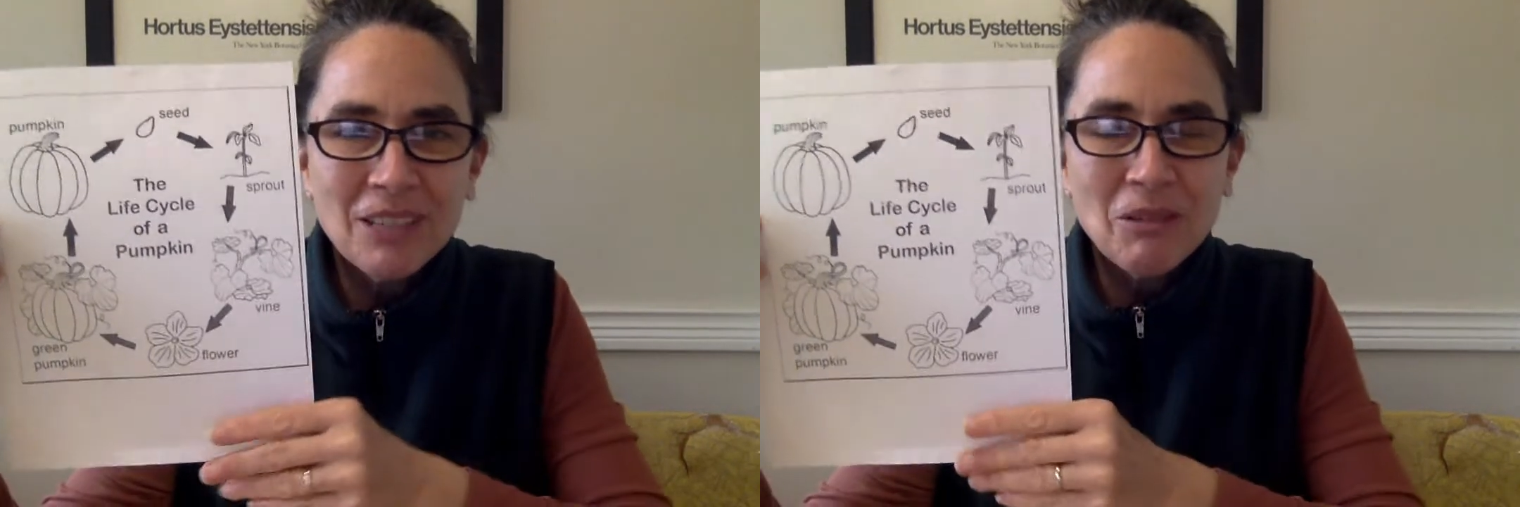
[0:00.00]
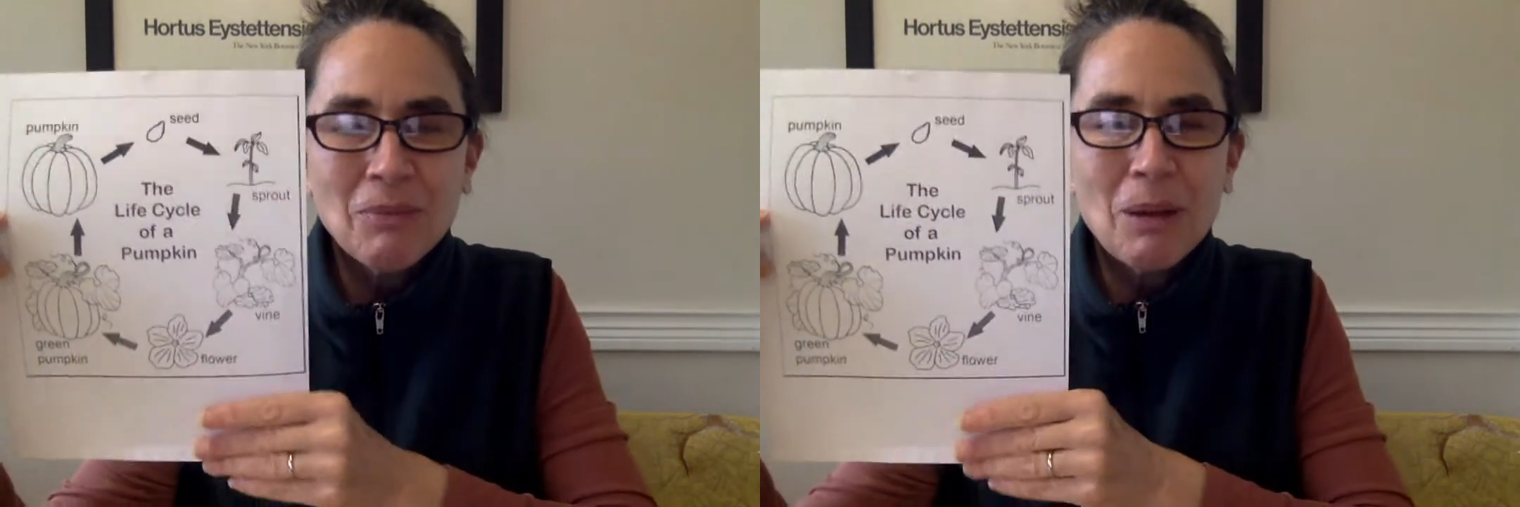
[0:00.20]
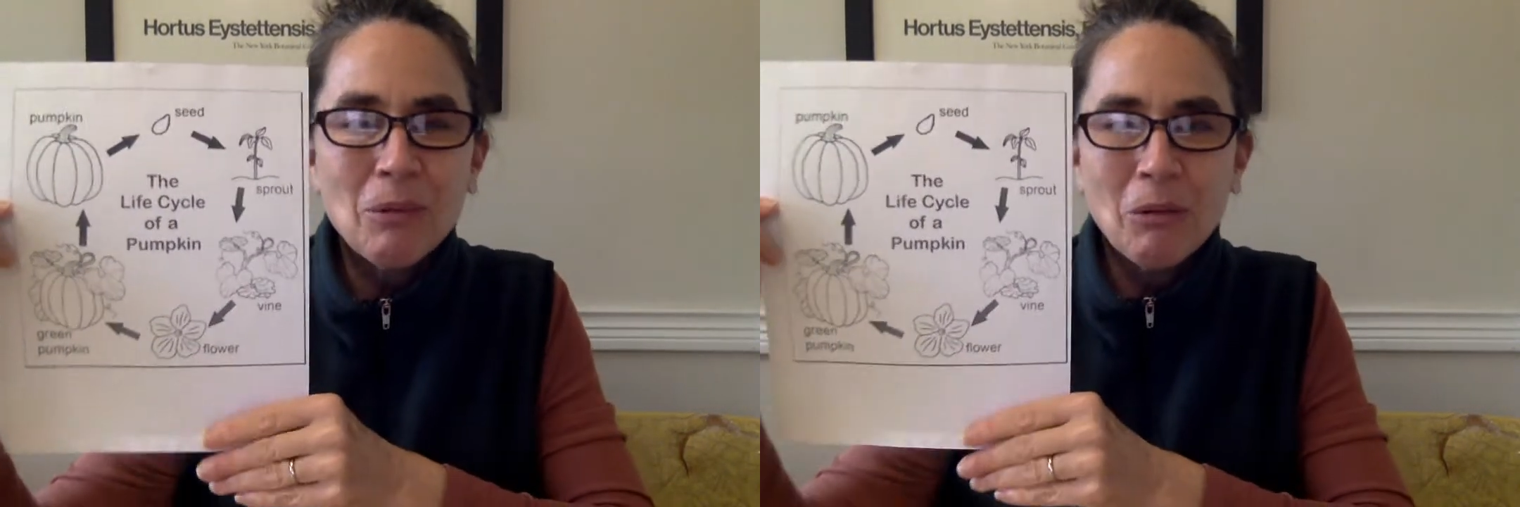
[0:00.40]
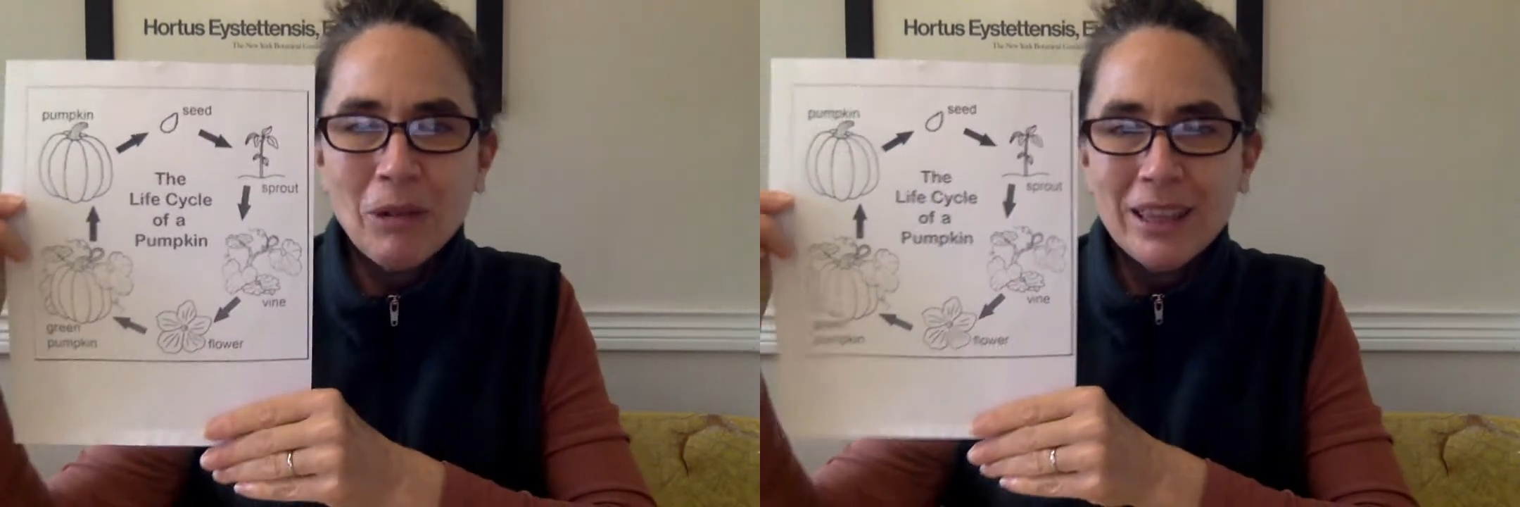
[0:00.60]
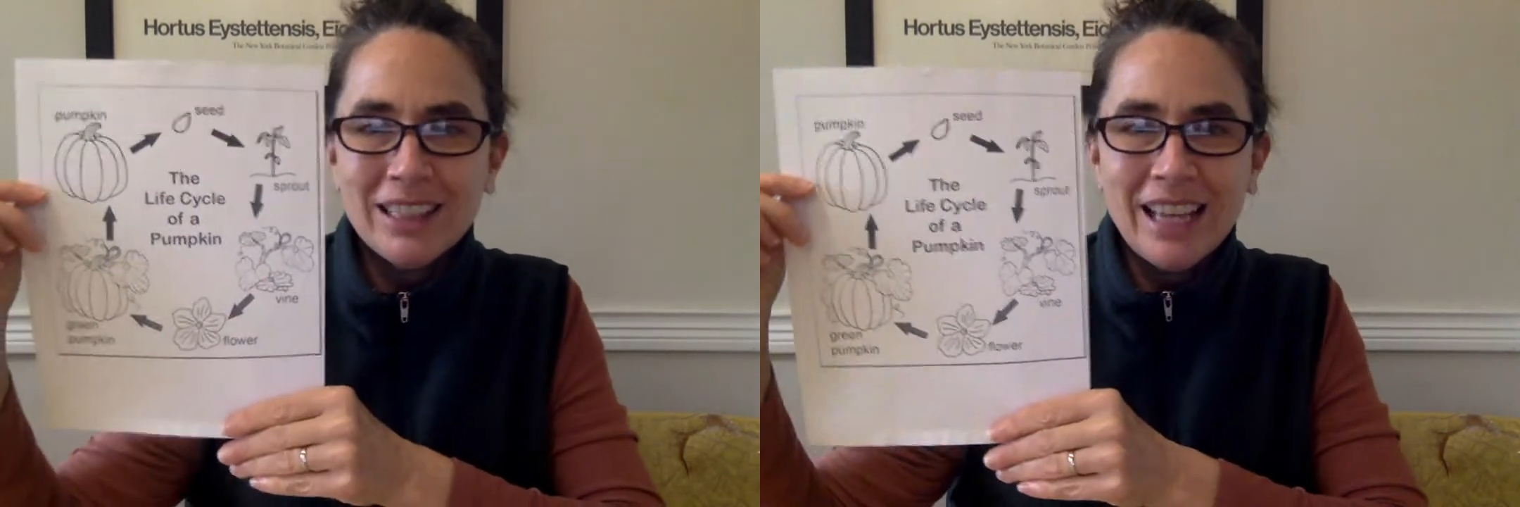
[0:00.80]
remember
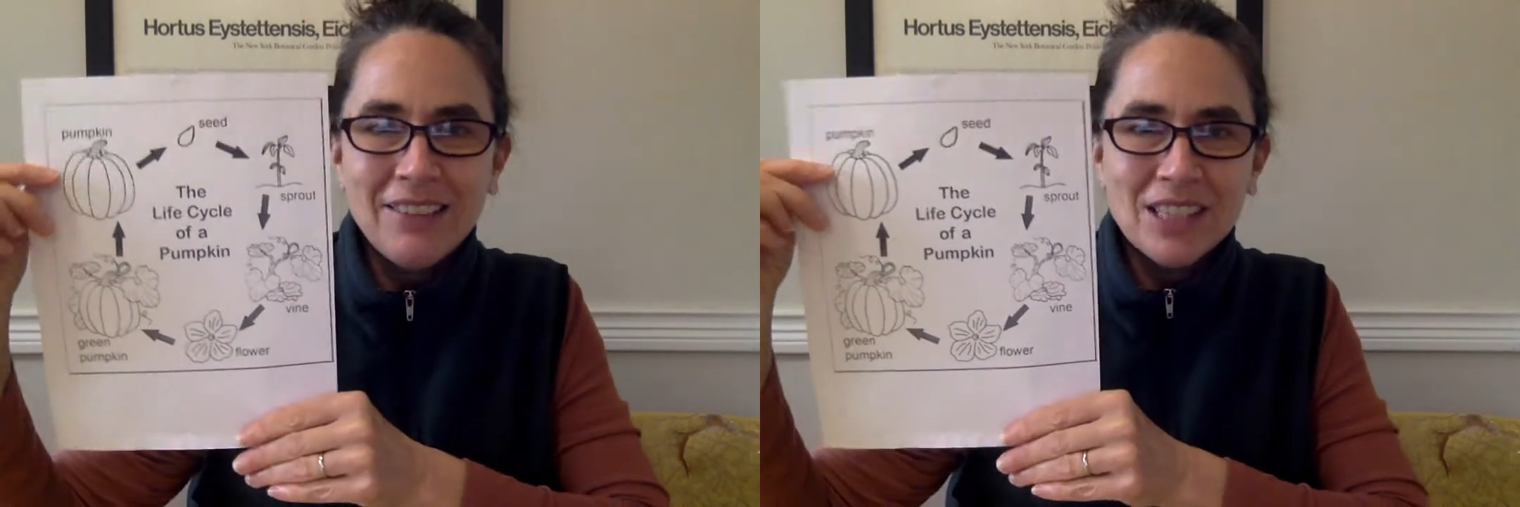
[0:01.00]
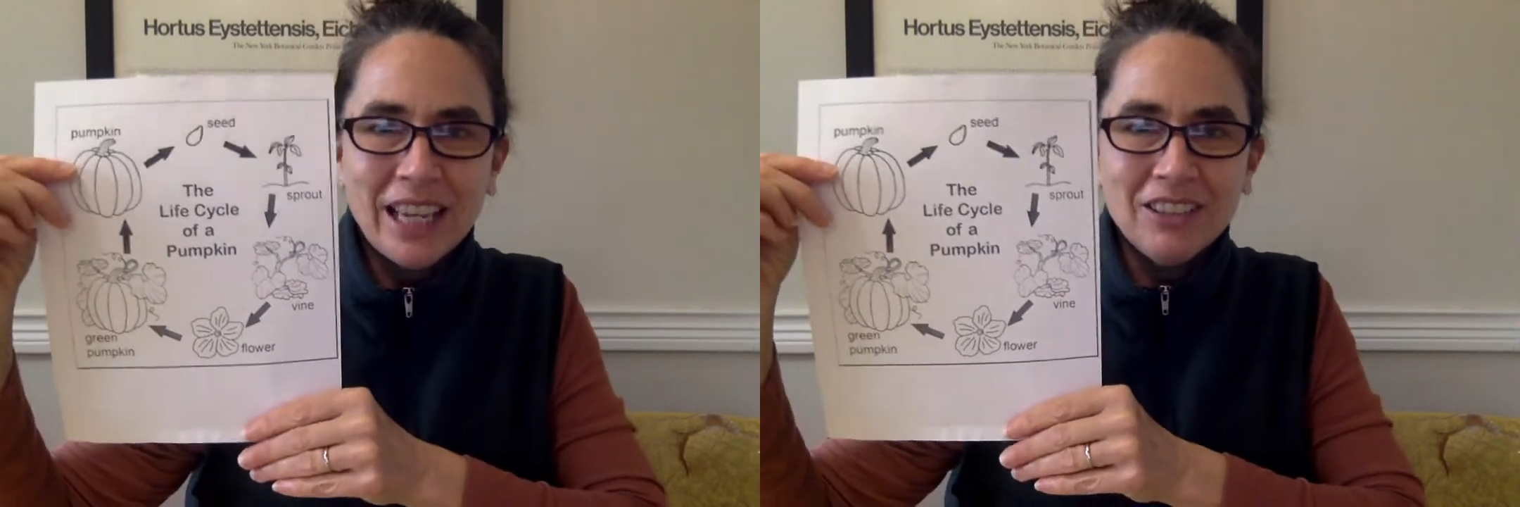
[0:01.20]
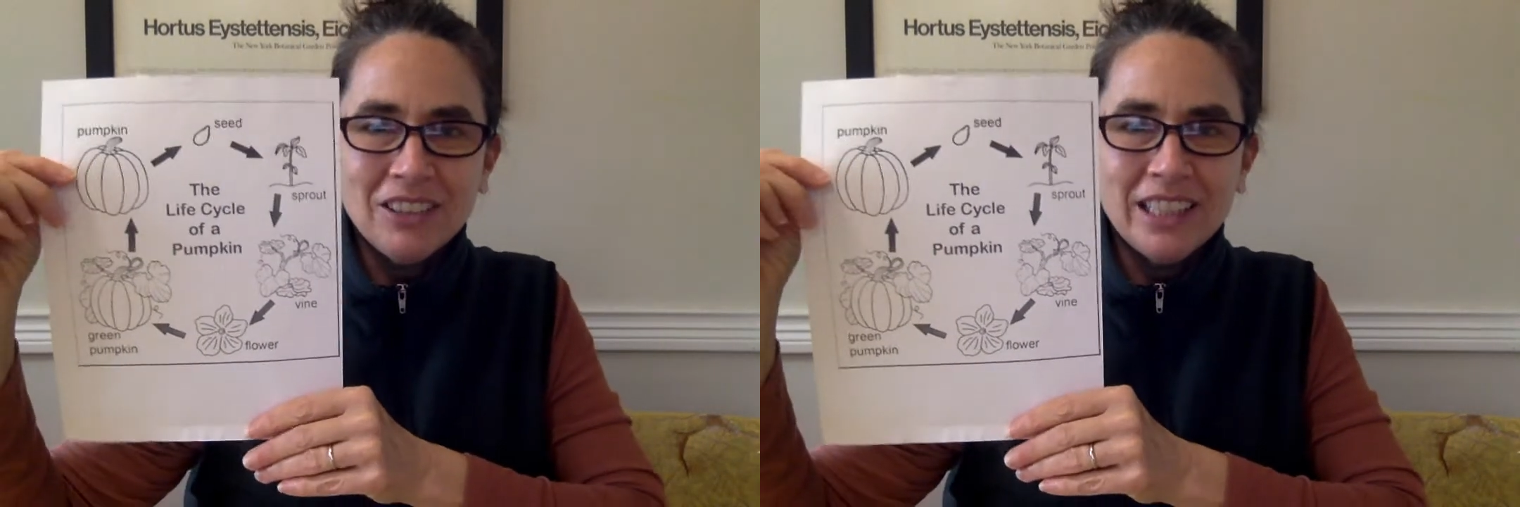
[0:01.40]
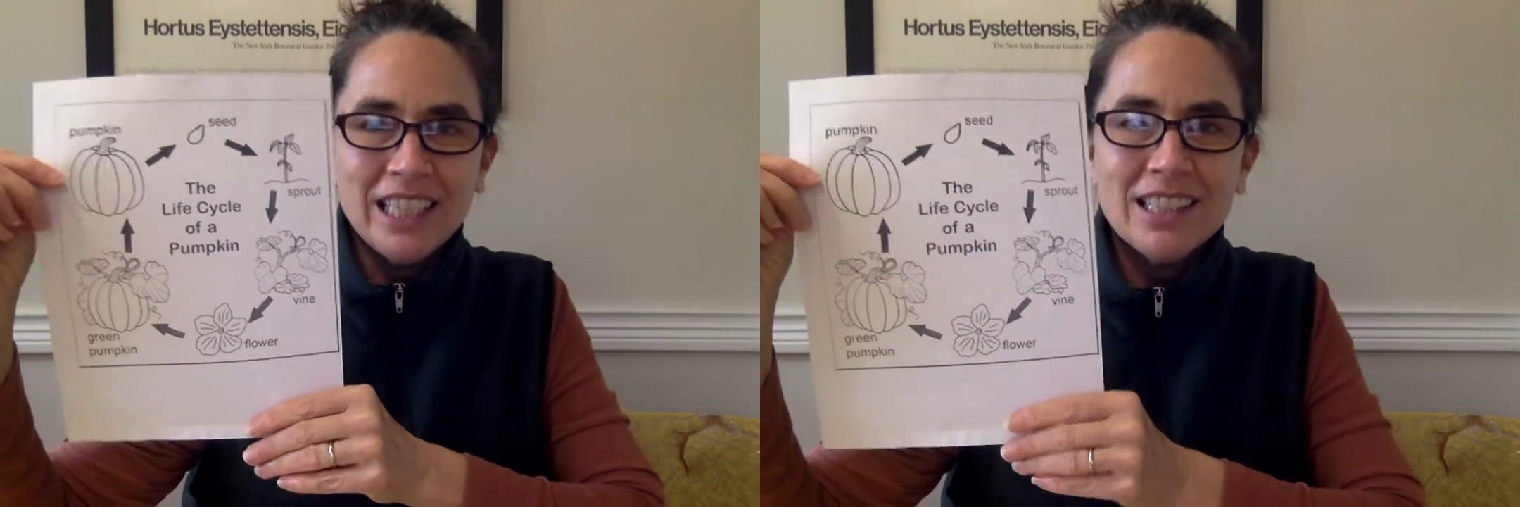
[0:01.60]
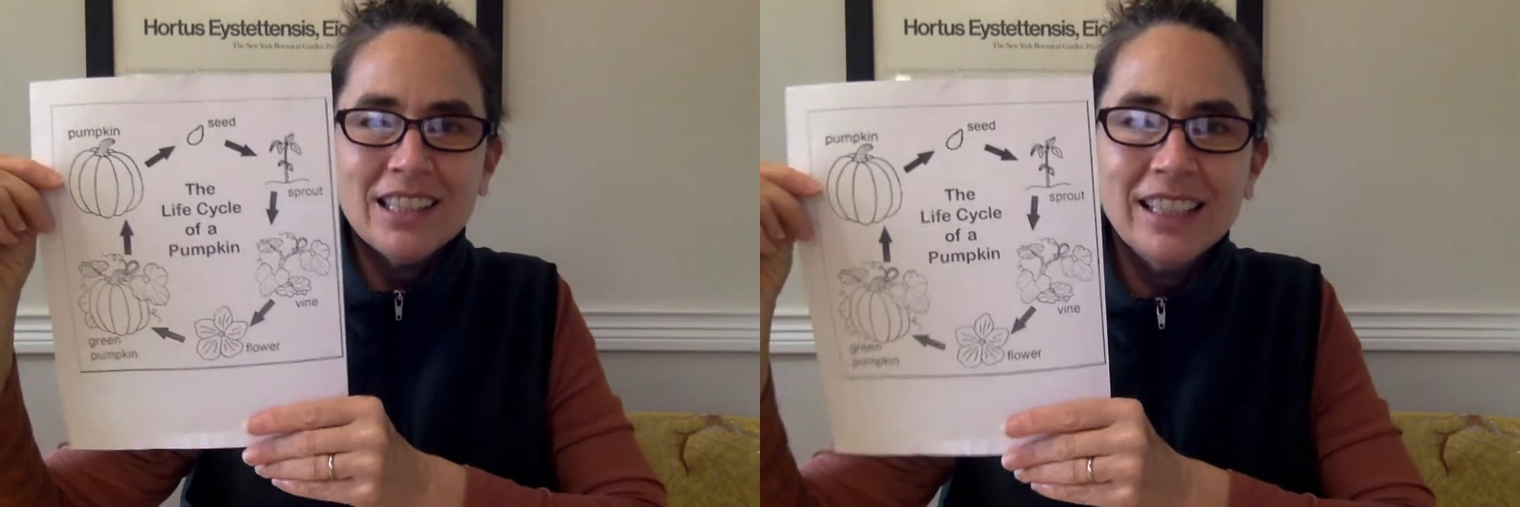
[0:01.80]
what the life cycle is.